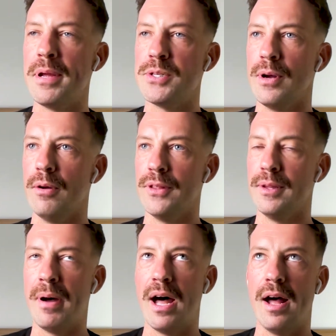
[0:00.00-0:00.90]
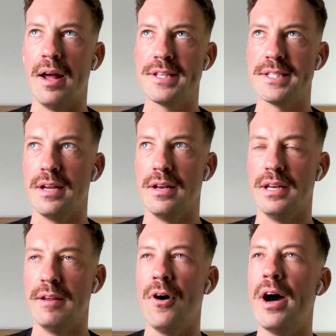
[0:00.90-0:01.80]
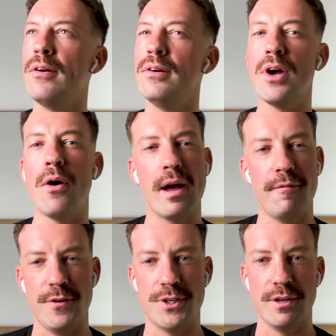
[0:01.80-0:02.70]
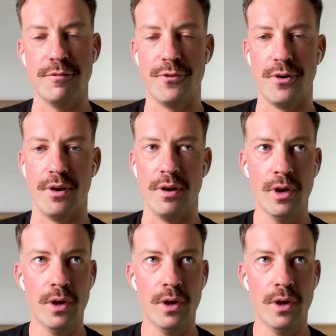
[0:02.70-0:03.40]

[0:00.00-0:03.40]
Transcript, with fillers: my mental health in the past, and if I don't go out fishing for